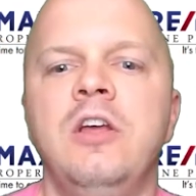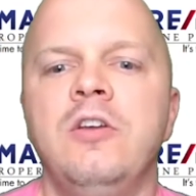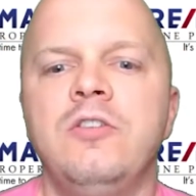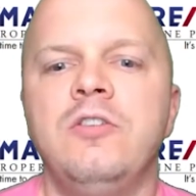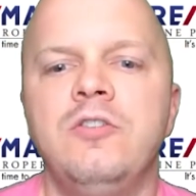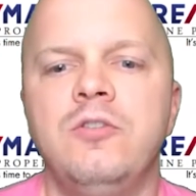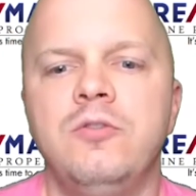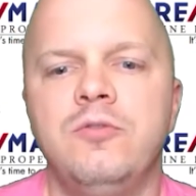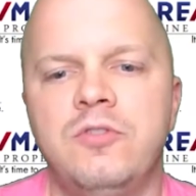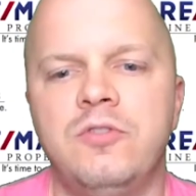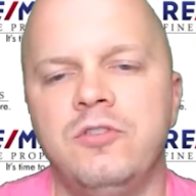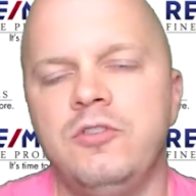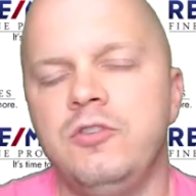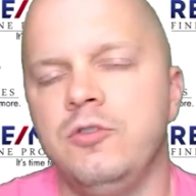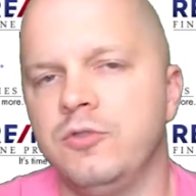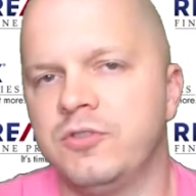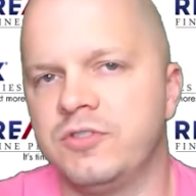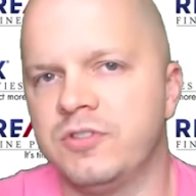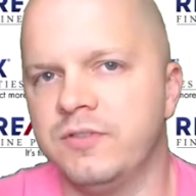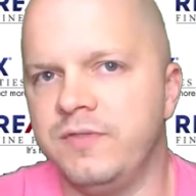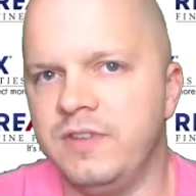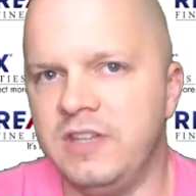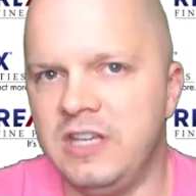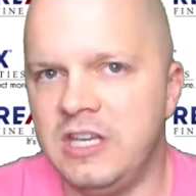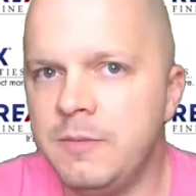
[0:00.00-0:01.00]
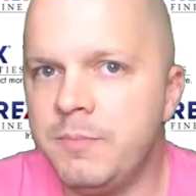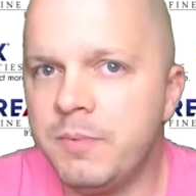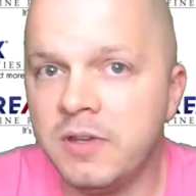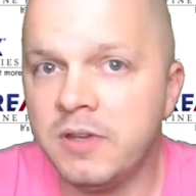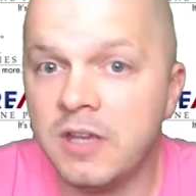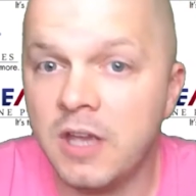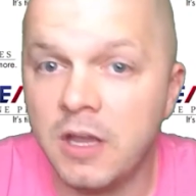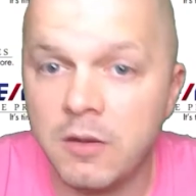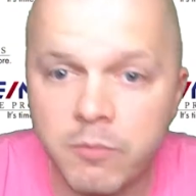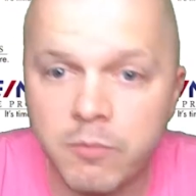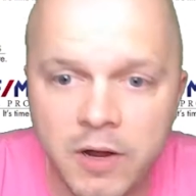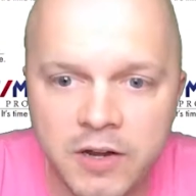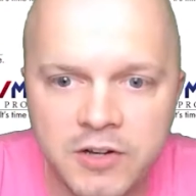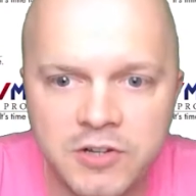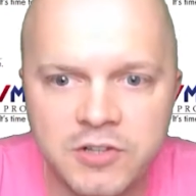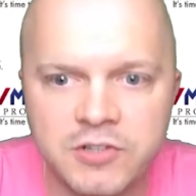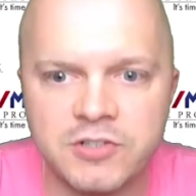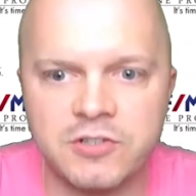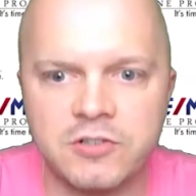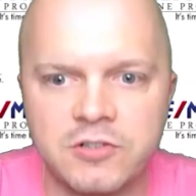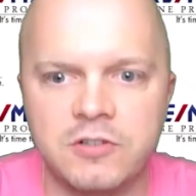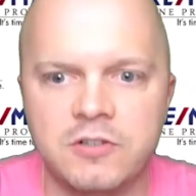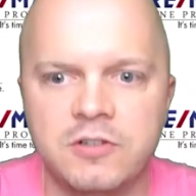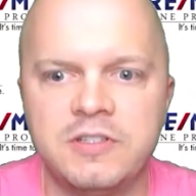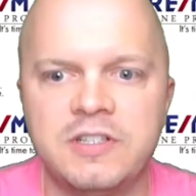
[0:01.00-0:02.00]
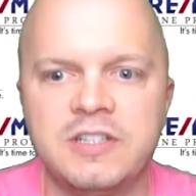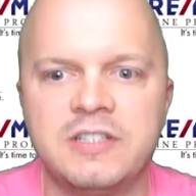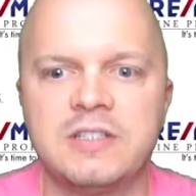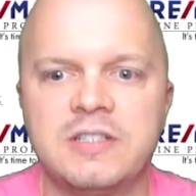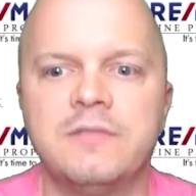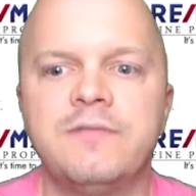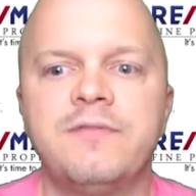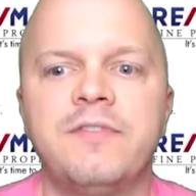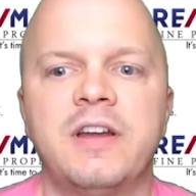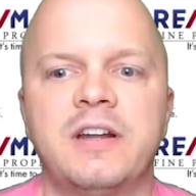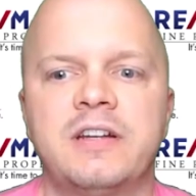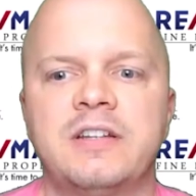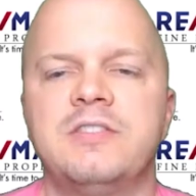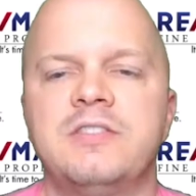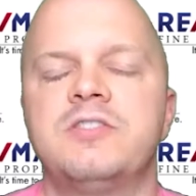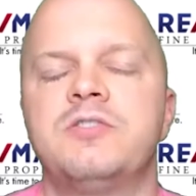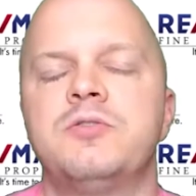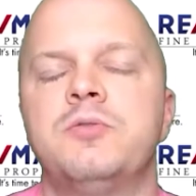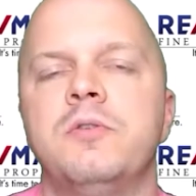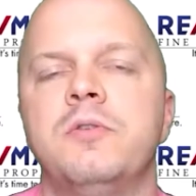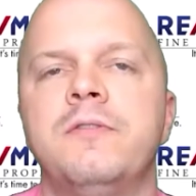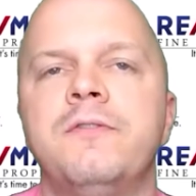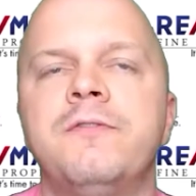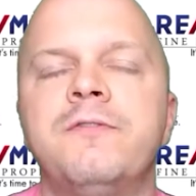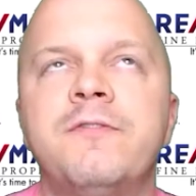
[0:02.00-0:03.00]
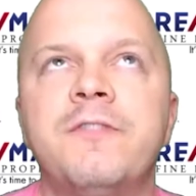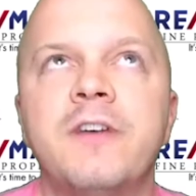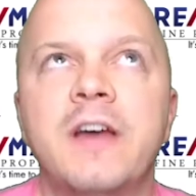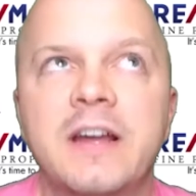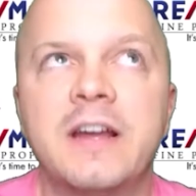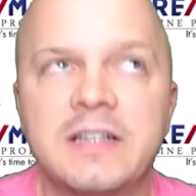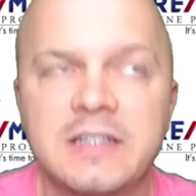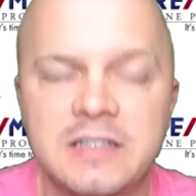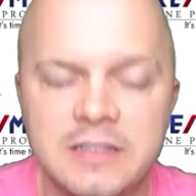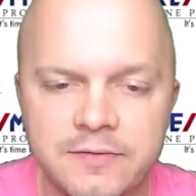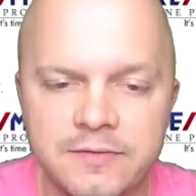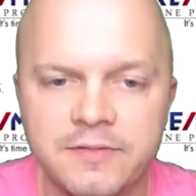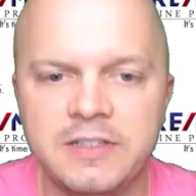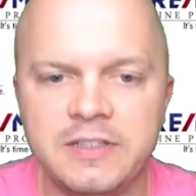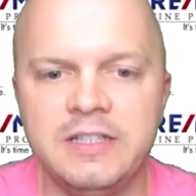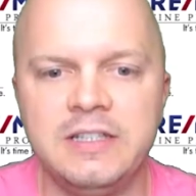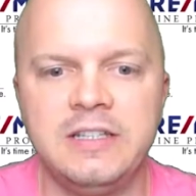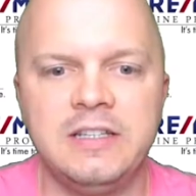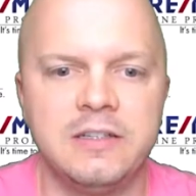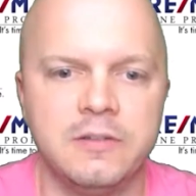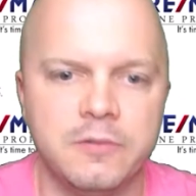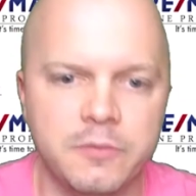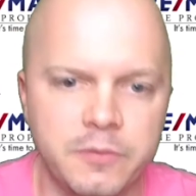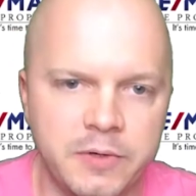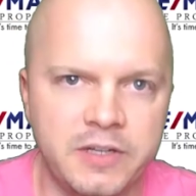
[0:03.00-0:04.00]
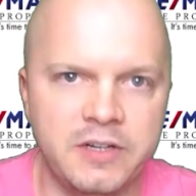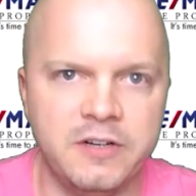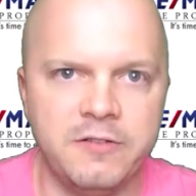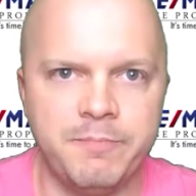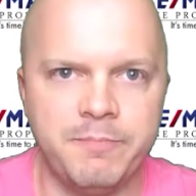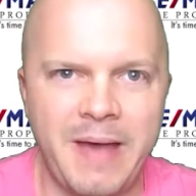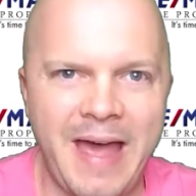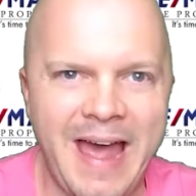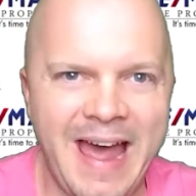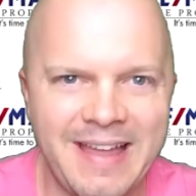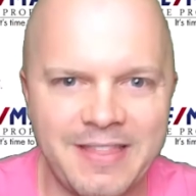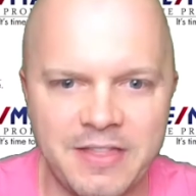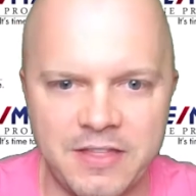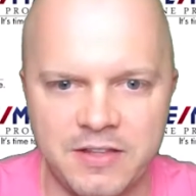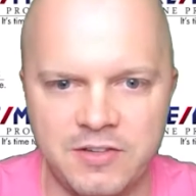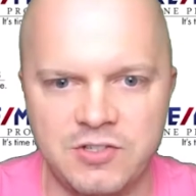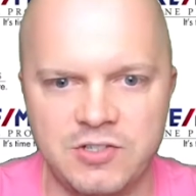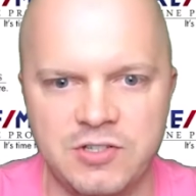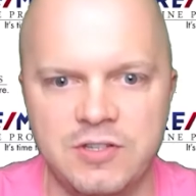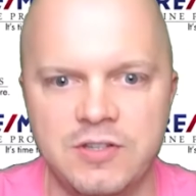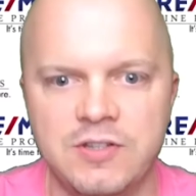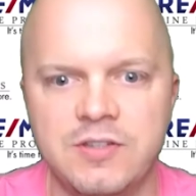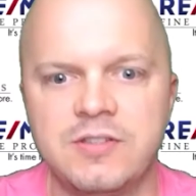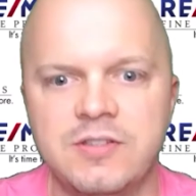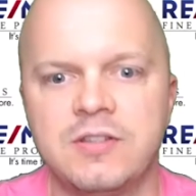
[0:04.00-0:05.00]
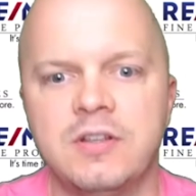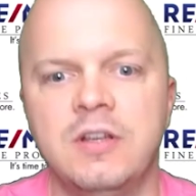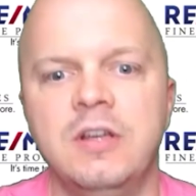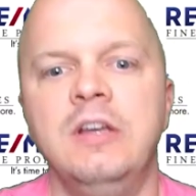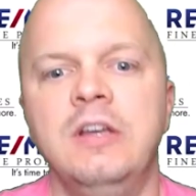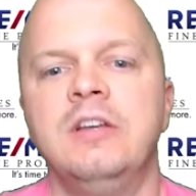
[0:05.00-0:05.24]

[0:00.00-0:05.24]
the use of EPA-registered disinfectants to effectively get rid of pathogens,